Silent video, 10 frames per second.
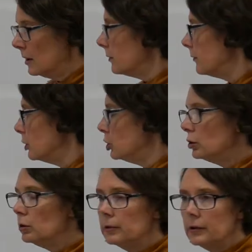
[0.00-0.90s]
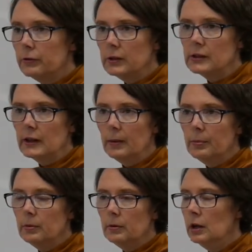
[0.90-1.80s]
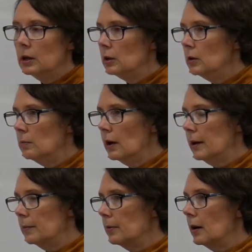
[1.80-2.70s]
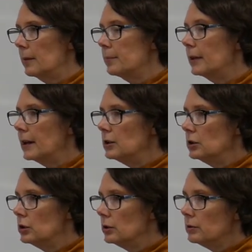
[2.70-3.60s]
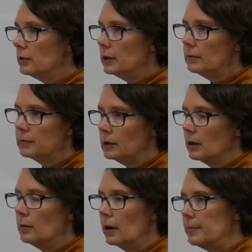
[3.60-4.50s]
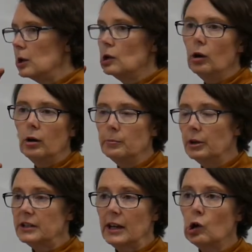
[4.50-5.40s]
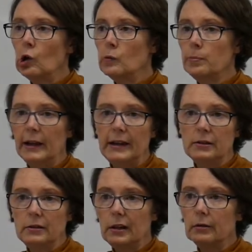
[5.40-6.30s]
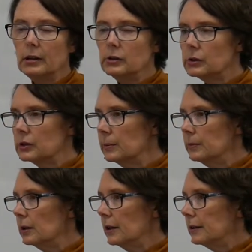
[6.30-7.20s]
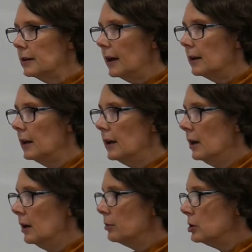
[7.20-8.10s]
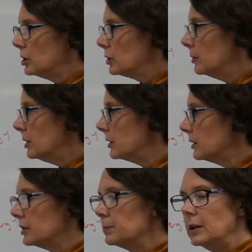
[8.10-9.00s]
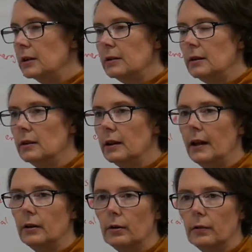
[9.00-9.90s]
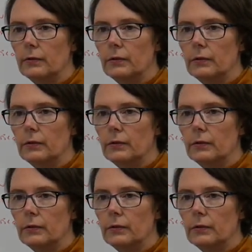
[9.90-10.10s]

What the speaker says: for jewellery, for example, you might buy plated jewellery. You know, it might be gold. It might say gold-plated earrings or something like that, which just means that there's been a thin layer of